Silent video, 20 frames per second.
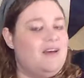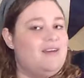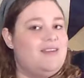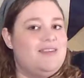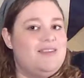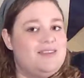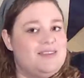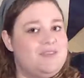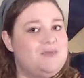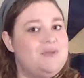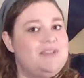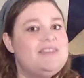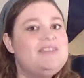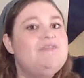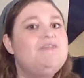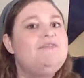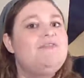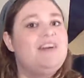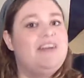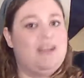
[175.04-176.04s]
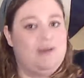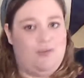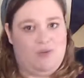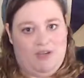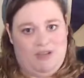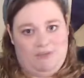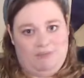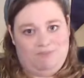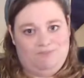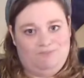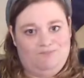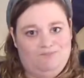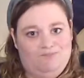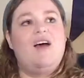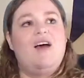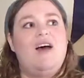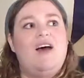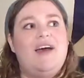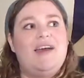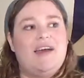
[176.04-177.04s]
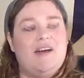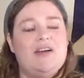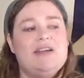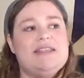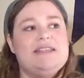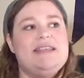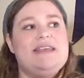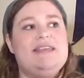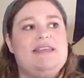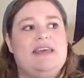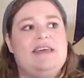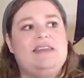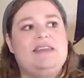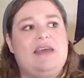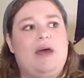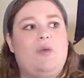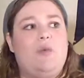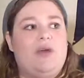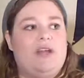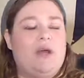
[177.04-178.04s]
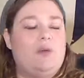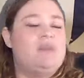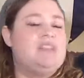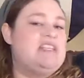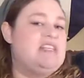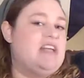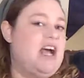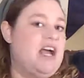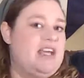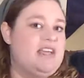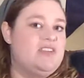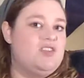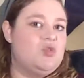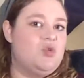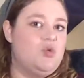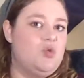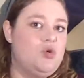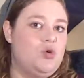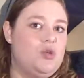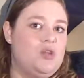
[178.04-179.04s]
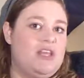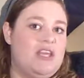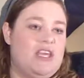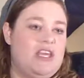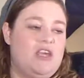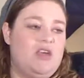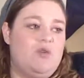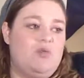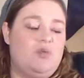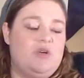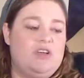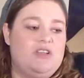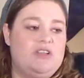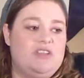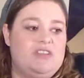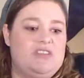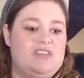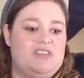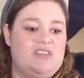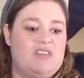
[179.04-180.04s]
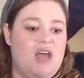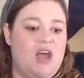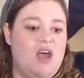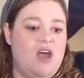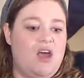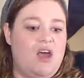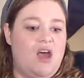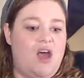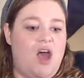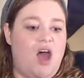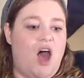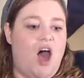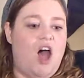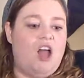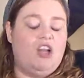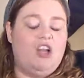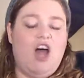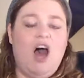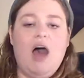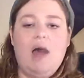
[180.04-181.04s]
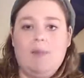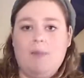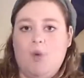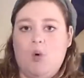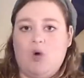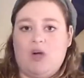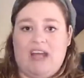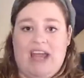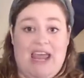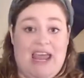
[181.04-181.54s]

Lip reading: This one's a funny one. I honestly think that when I was in high school, it was a lot more